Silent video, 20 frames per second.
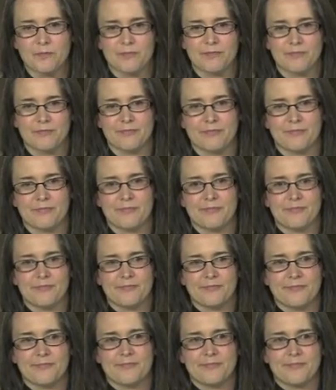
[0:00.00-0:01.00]

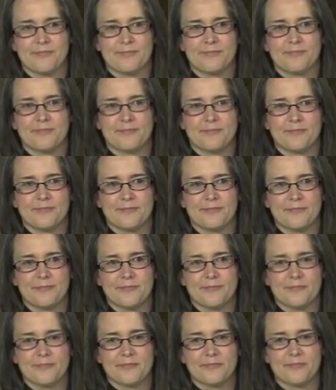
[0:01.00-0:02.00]

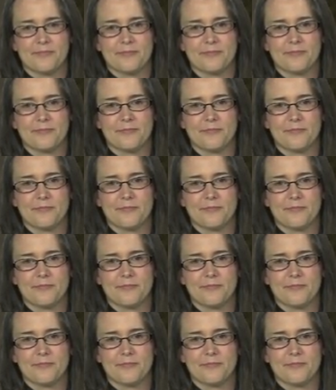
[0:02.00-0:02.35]
(no one is talking)